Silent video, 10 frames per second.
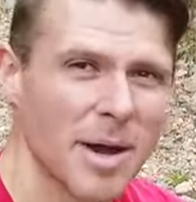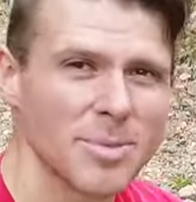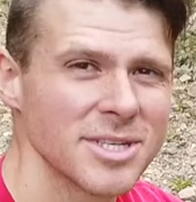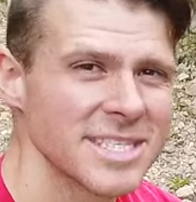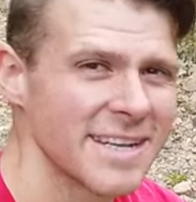
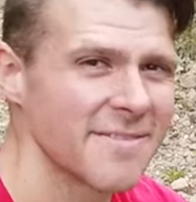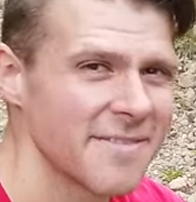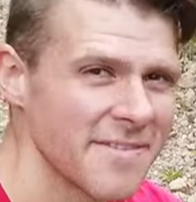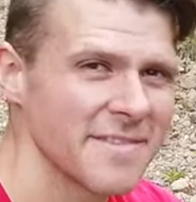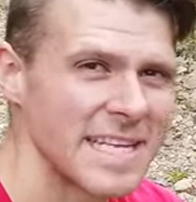published in
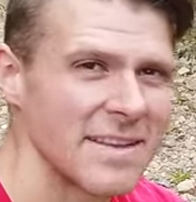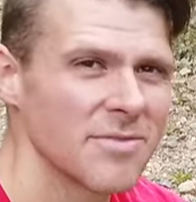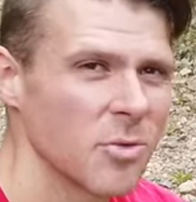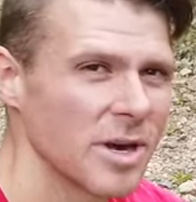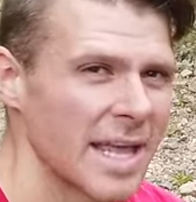
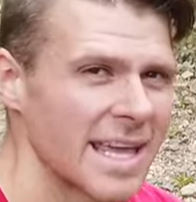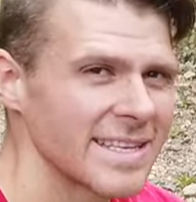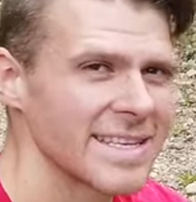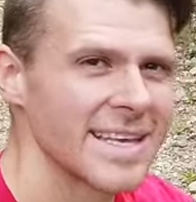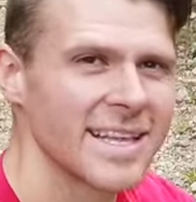1548.